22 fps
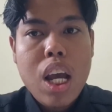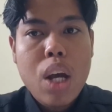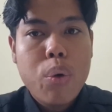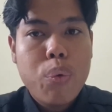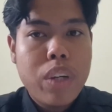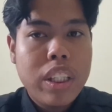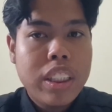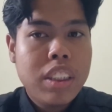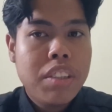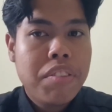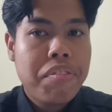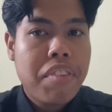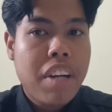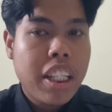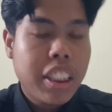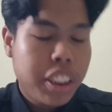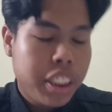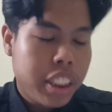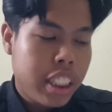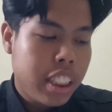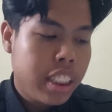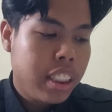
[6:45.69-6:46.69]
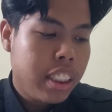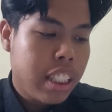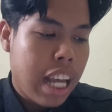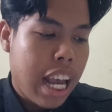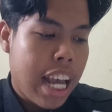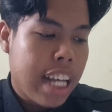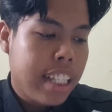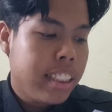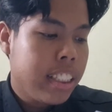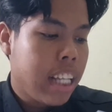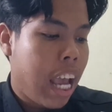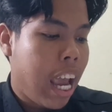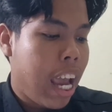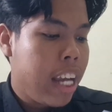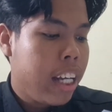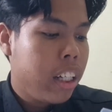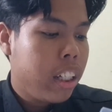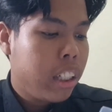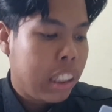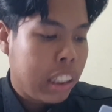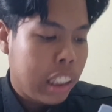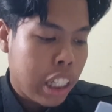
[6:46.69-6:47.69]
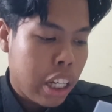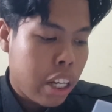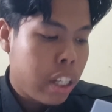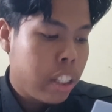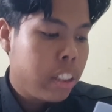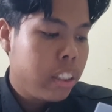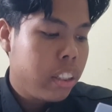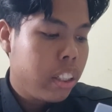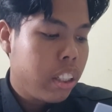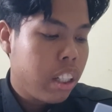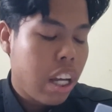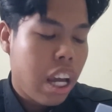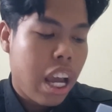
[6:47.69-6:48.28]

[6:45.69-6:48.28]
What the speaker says: which functions as a code